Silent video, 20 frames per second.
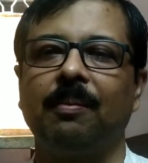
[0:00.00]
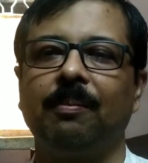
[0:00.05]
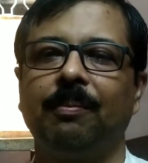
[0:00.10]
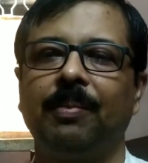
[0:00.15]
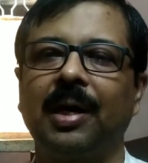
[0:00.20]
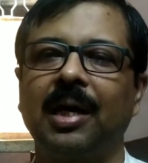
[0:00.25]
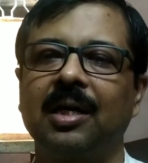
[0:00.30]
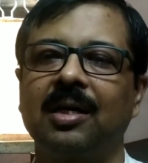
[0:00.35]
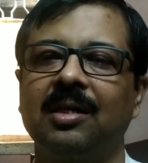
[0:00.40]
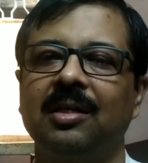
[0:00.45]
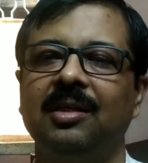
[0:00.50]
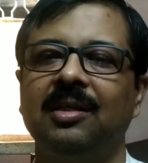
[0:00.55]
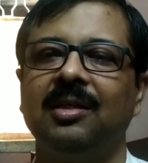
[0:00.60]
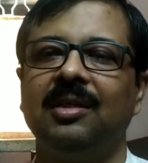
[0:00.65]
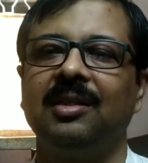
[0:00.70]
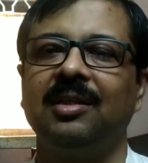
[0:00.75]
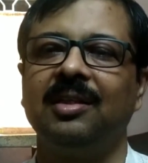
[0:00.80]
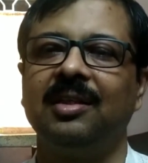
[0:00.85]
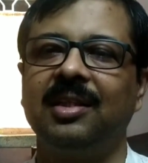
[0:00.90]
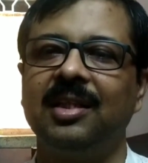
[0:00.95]
But
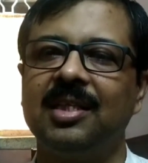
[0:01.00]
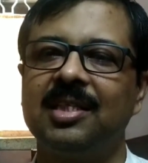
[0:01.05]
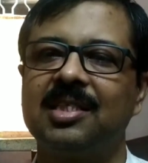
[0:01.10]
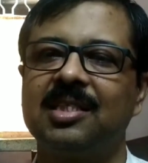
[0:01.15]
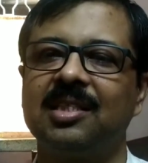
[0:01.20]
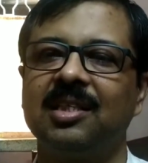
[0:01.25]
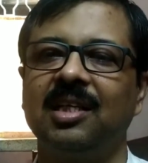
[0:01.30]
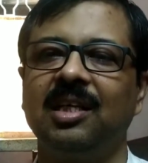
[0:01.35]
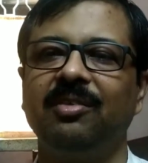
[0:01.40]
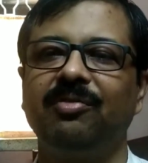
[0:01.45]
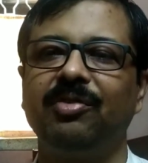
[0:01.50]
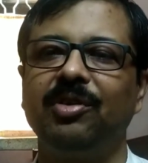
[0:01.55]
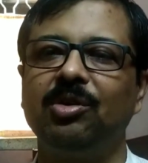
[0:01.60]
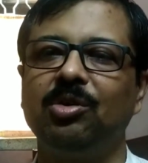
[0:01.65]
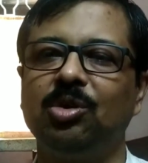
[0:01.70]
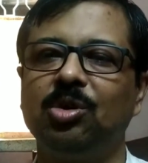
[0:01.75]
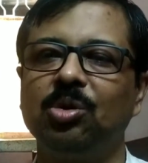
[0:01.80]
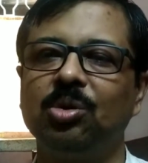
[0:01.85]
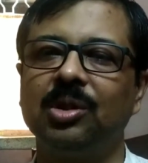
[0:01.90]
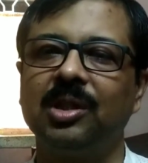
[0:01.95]
this, if you
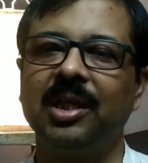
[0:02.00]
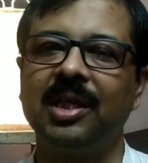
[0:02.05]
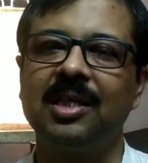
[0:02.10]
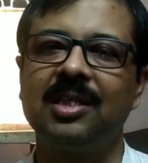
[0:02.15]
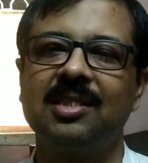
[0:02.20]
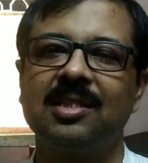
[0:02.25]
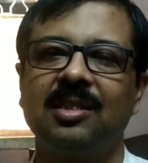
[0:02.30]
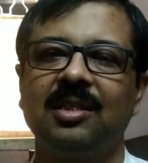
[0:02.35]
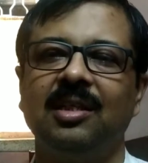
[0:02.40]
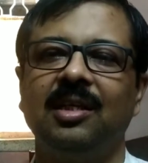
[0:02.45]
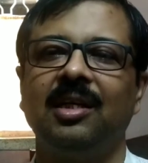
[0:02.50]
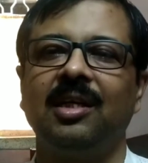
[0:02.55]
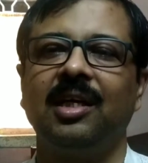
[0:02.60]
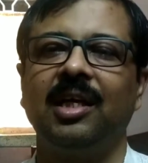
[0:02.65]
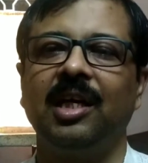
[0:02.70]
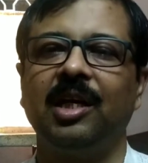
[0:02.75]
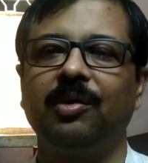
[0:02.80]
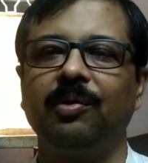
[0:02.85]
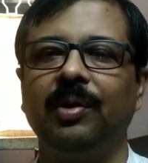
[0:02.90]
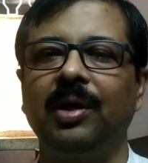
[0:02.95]
do this,
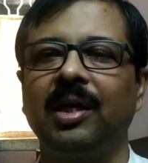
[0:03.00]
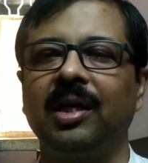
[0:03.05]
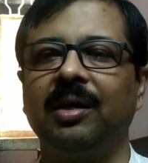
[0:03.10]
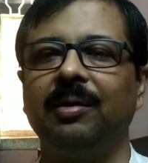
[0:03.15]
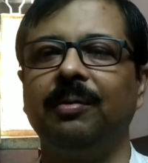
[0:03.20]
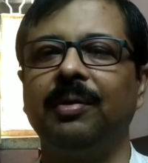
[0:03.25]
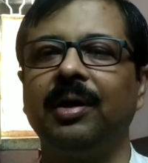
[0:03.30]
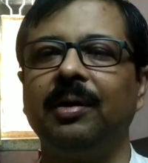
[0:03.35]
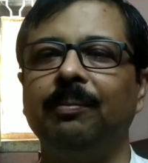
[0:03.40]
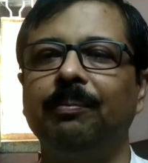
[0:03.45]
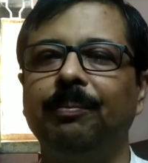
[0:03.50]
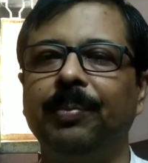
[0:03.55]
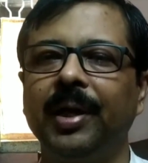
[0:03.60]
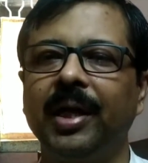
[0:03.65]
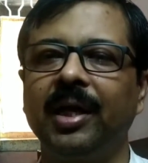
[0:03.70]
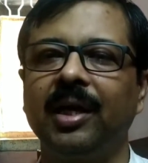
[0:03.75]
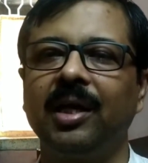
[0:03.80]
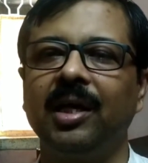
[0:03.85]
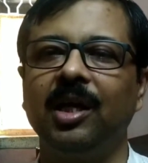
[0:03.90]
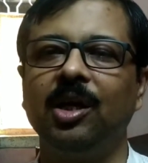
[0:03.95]
it will
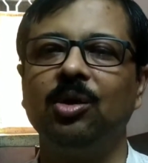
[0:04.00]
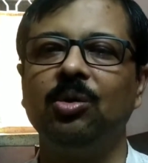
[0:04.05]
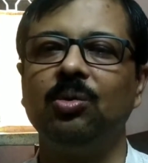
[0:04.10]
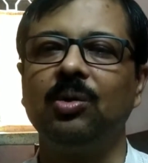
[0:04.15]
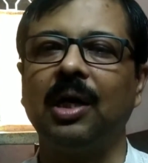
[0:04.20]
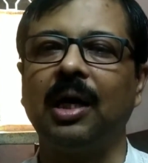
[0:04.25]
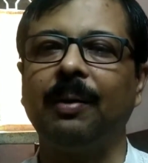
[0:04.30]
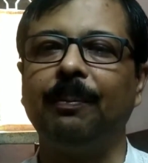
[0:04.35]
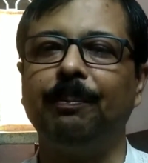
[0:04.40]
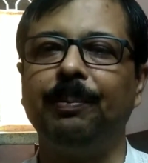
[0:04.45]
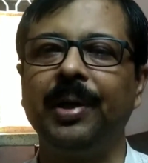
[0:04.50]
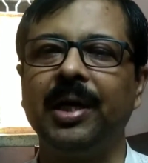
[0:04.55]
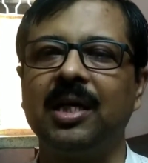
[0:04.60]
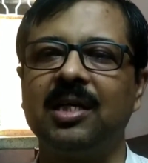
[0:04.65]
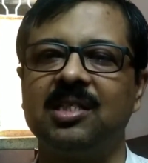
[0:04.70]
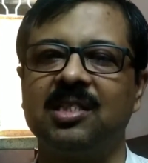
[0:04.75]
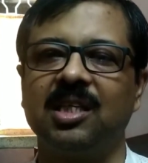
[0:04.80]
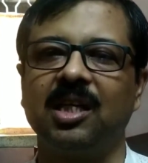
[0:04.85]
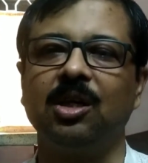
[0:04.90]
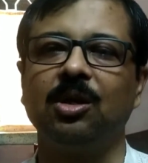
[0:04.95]
bring you a big
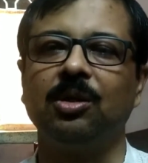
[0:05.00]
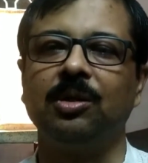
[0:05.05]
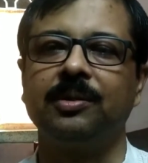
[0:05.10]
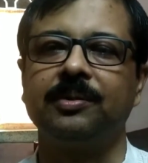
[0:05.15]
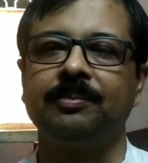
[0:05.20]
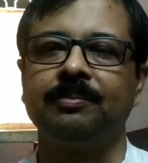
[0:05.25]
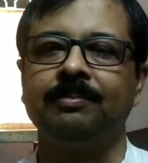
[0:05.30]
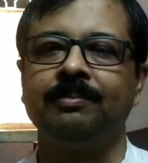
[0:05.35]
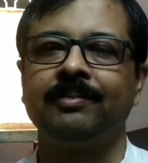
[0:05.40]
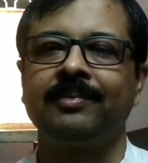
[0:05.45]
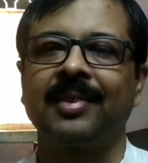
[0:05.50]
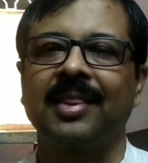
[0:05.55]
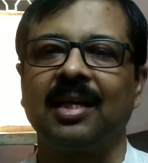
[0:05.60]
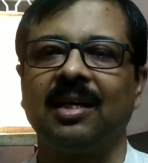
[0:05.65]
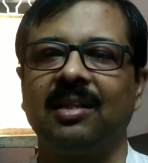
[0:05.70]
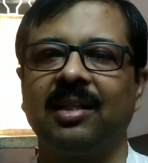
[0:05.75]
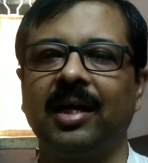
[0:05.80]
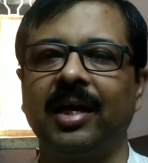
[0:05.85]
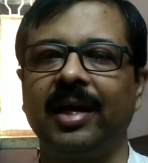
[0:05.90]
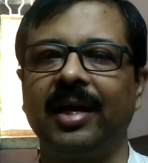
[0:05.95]
zero.
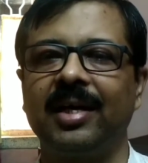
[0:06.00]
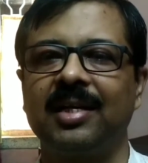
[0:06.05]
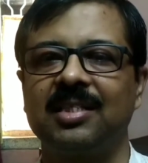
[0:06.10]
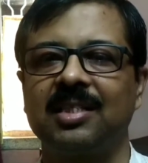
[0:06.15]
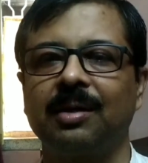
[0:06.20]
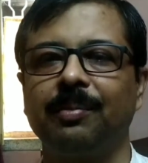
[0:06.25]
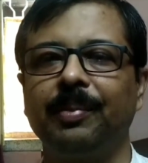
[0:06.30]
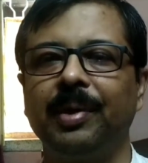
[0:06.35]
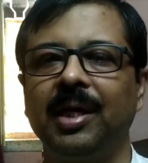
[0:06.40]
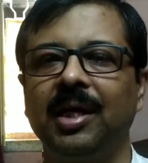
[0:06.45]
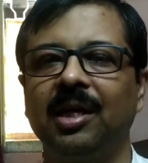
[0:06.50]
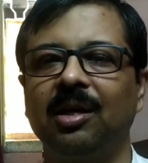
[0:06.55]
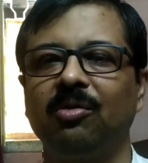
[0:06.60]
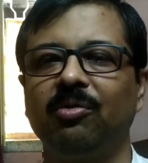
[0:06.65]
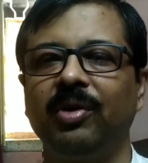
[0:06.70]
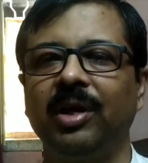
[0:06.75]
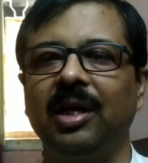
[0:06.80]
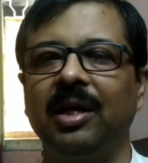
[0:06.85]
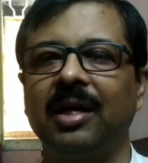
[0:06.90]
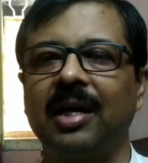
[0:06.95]
The examiner
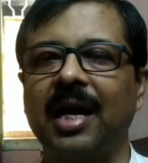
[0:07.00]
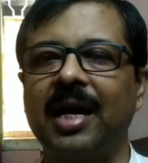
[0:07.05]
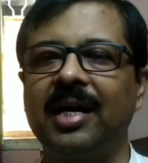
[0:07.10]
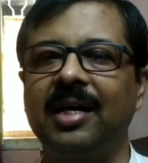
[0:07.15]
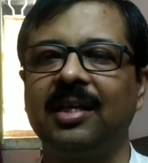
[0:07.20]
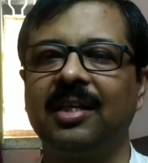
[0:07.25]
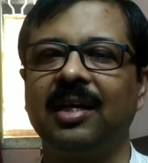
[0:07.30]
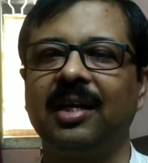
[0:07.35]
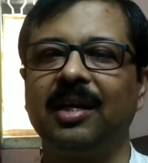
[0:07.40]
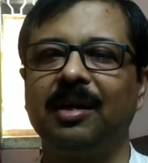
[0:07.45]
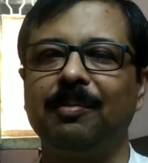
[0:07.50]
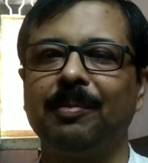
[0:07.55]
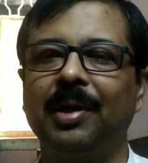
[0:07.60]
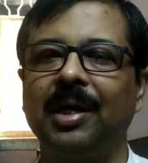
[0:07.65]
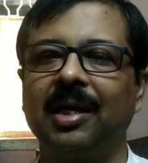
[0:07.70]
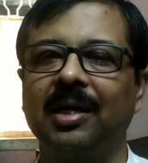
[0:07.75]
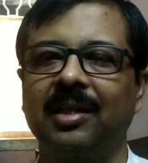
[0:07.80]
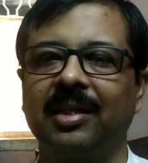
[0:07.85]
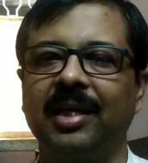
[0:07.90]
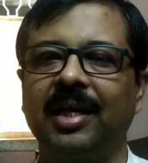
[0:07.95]
will write the
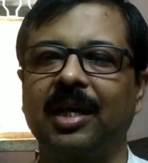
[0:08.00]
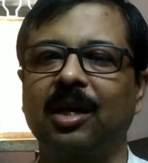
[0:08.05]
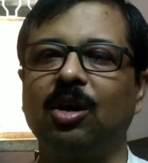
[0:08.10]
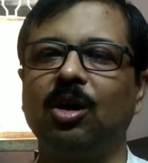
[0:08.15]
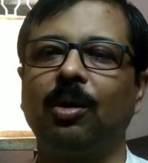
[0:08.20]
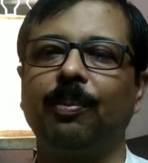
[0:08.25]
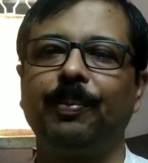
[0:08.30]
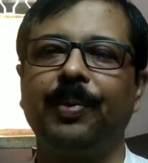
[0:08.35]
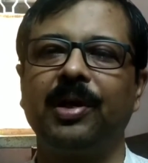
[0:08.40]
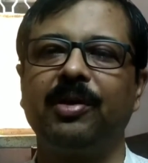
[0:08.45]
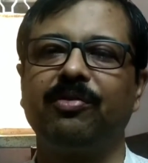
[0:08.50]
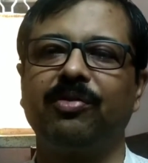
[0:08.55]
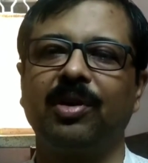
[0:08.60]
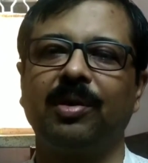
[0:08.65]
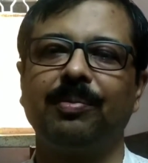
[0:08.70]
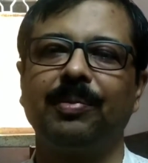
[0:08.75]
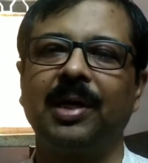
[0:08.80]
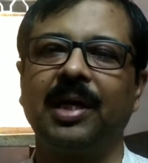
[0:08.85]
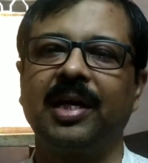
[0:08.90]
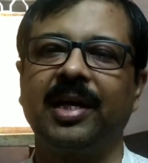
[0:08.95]
remark that copied
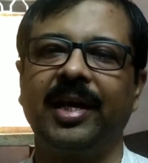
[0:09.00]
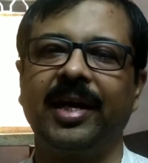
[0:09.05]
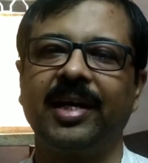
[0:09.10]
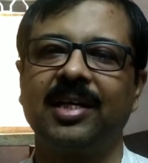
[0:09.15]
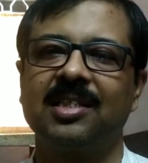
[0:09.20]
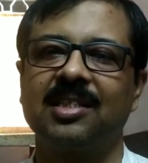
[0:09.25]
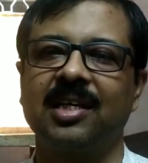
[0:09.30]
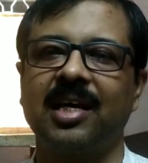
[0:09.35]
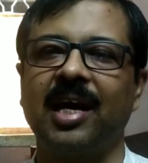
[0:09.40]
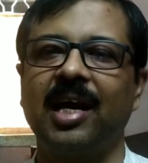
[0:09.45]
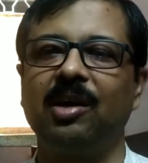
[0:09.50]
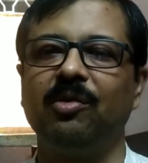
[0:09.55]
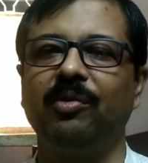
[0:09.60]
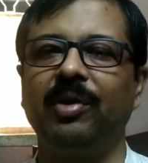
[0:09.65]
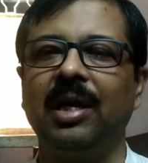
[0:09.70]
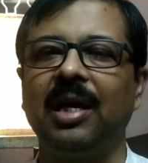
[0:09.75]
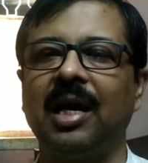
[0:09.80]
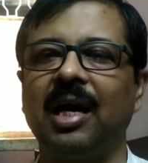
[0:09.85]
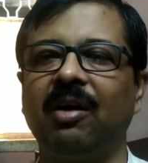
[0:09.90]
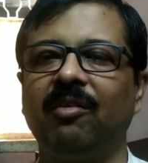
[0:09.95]
from the text and
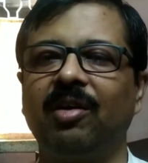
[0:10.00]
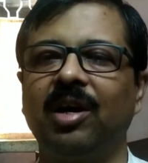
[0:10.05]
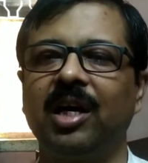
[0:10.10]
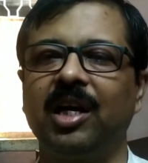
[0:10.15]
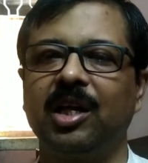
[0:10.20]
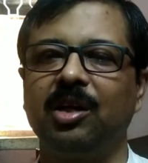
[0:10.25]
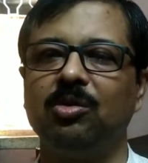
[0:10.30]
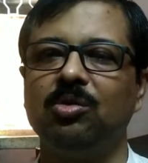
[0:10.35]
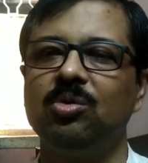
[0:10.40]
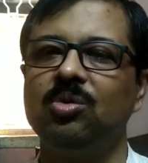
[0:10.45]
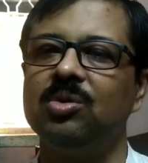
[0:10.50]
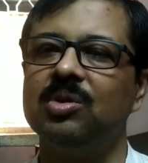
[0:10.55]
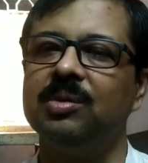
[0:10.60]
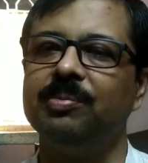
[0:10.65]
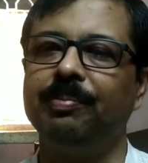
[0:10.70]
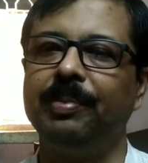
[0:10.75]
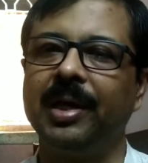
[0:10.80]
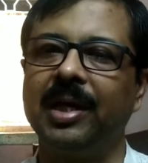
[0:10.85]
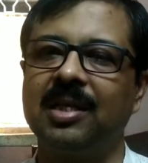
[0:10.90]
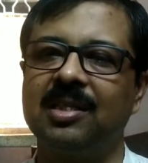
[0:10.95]
will award you
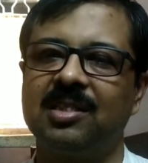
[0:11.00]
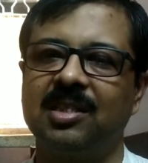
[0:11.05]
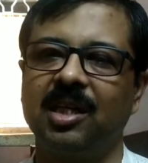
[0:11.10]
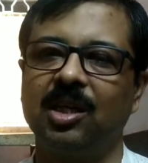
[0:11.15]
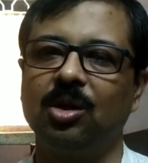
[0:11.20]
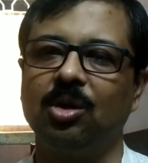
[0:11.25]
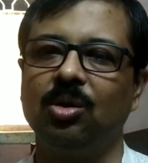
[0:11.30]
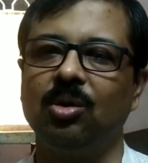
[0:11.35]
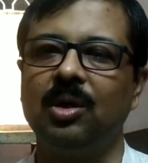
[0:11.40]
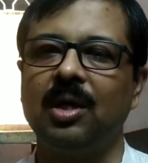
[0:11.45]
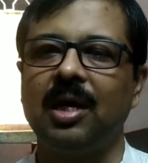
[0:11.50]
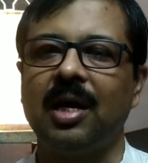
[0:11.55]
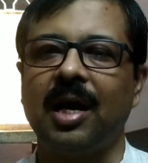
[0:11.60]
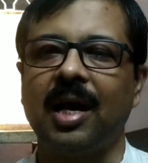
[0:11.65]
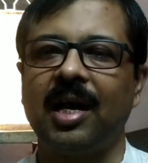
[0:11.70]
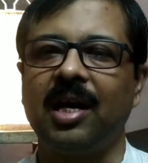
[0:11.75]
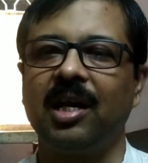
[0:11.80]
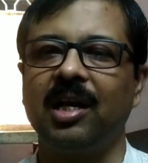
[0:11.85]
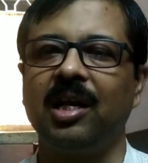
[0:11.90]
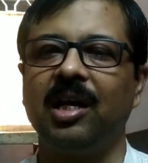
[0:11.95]
big zero.
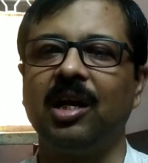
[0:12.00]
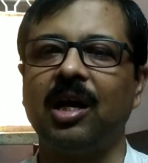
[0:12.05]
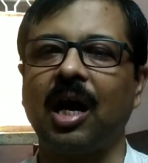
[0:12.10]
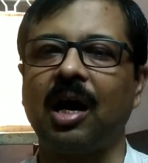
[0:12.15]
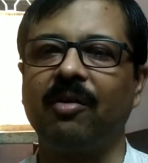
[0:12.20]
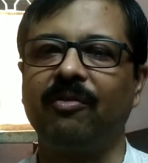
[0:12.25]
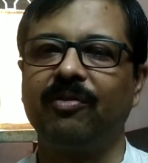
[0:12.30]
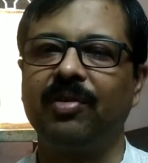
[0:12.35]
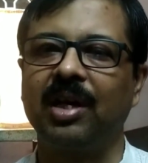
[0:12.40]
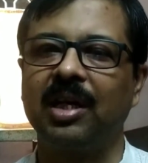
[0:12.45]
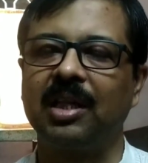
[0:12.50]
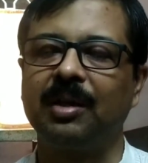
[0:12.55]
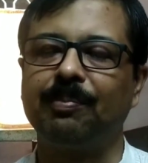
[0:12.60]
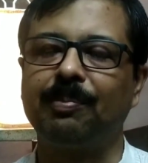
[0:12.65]
And after the